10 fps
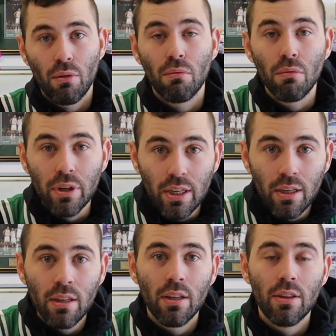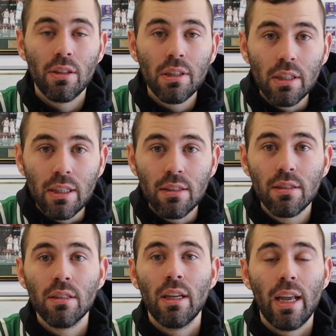Read the
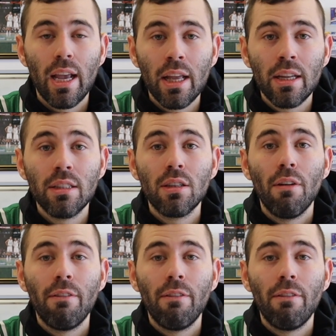lease in its